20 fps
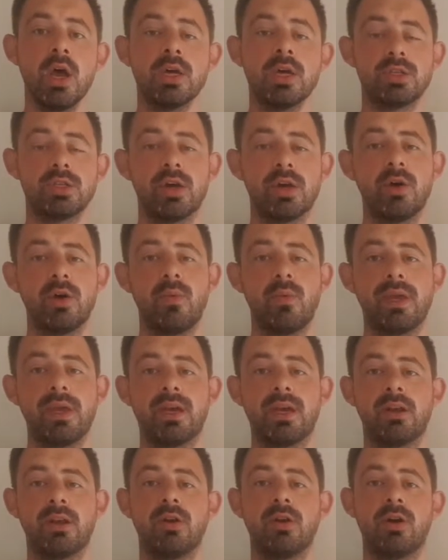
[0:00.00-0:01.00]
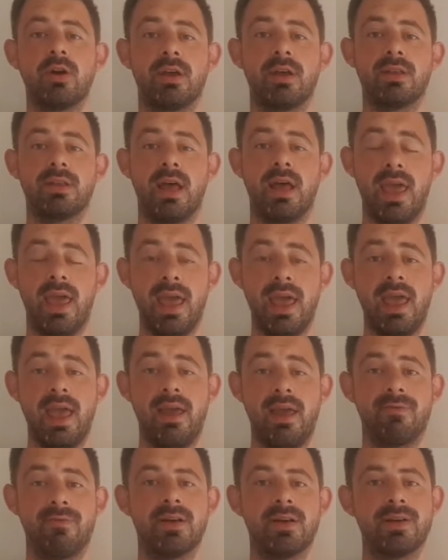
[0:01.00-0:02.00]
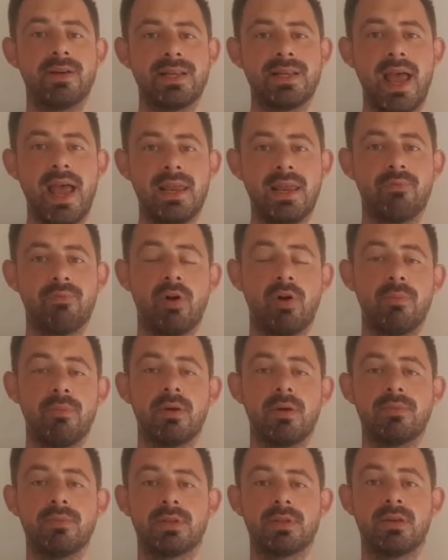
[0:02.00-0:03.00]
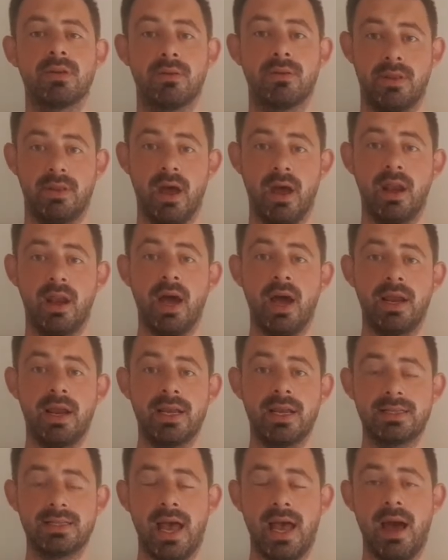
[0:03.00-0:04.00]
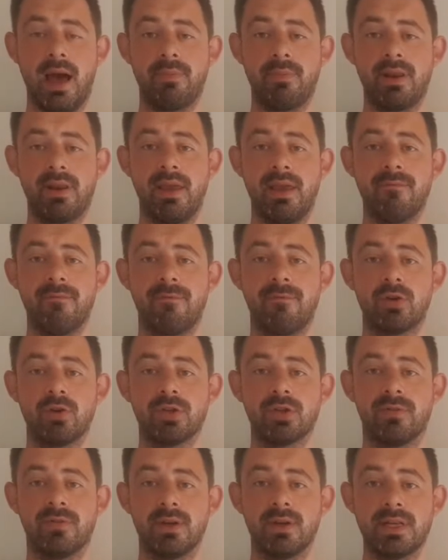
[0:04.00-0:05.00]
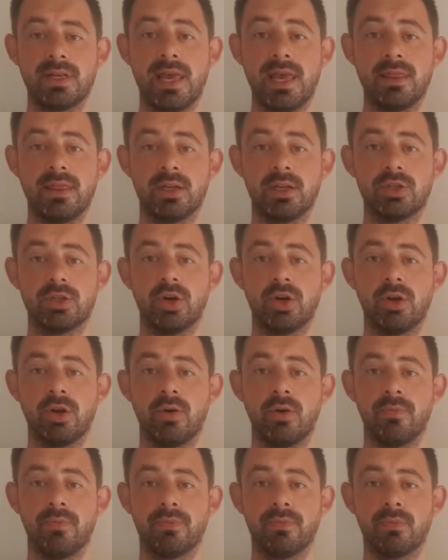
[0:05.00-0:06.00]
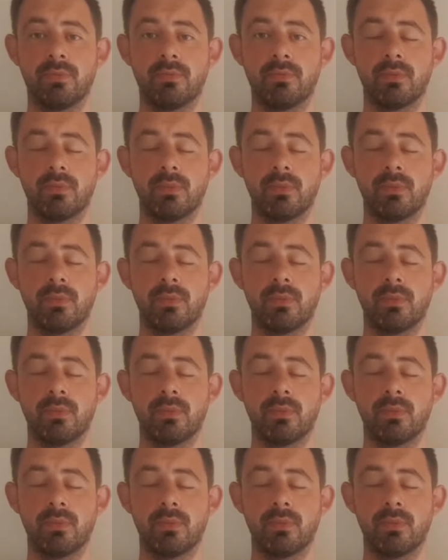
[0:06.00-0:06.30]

so that we can look and hear if there is any problems that are likely to happen in front of us in the tunnel.